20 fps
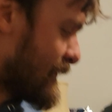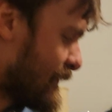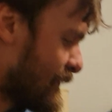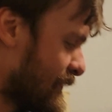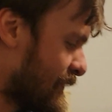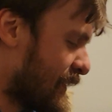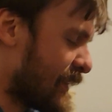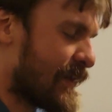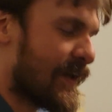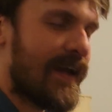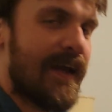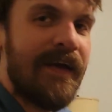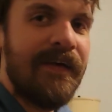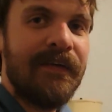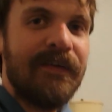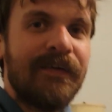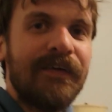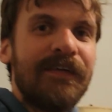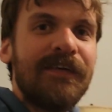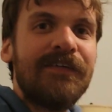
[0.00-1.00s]
is the
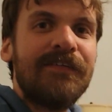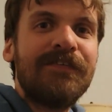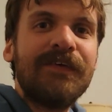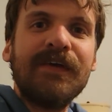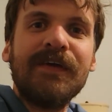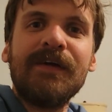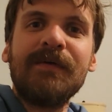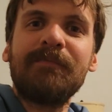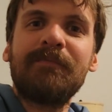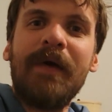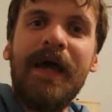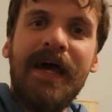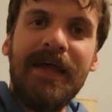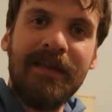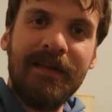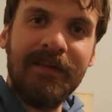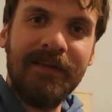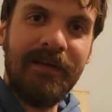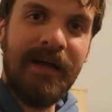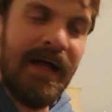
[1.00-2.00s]
Inner Sphere
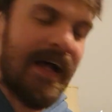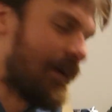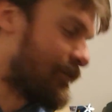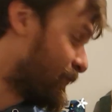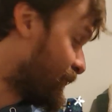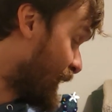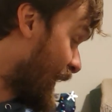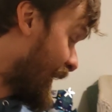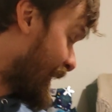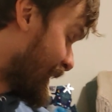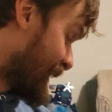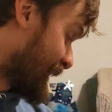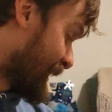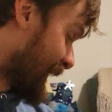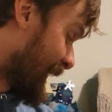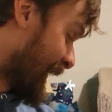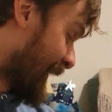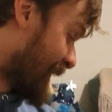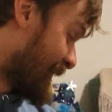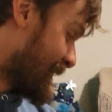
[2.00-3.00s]
Fire
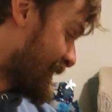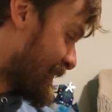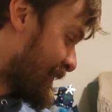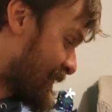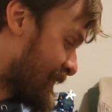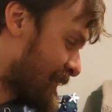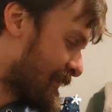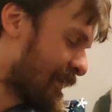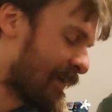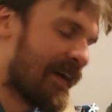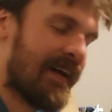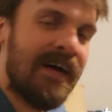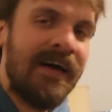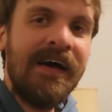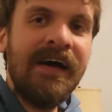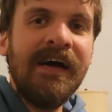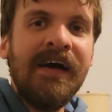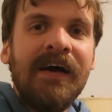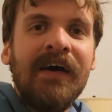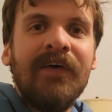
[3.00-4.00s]
Lance,
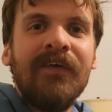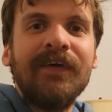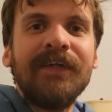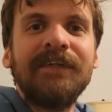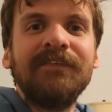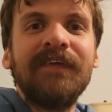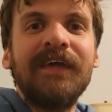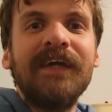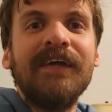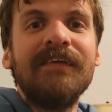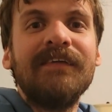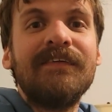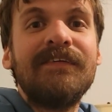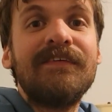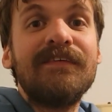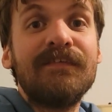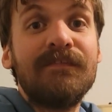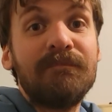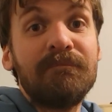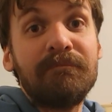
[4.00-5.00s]
which
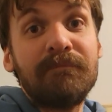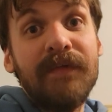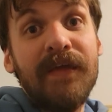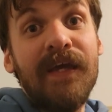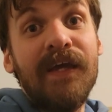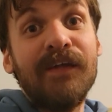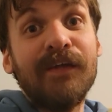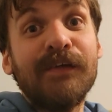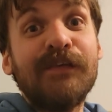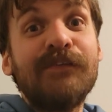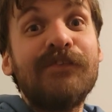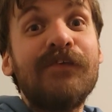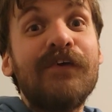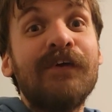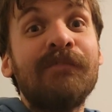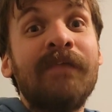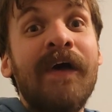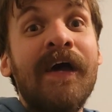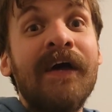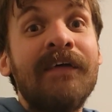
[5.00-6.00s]
means Inner
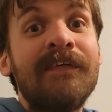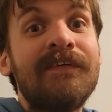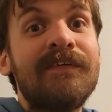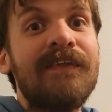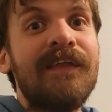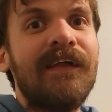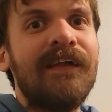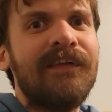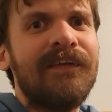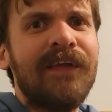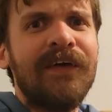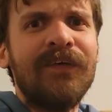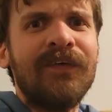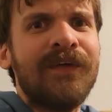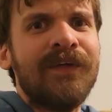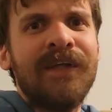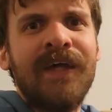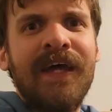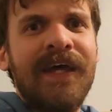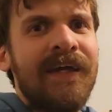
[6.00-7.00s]
Sphere mechs, the
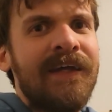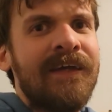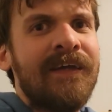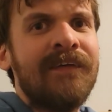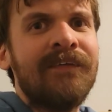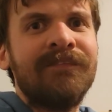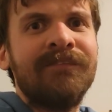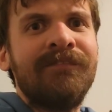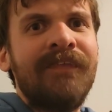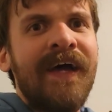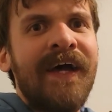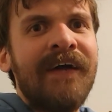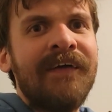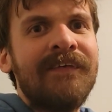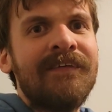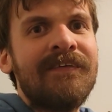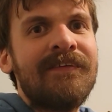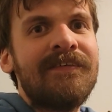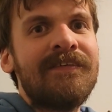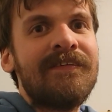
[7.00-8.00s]
lower tech
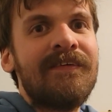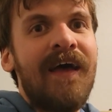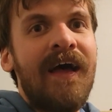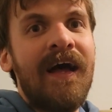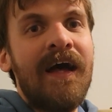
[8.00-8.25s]
mechs.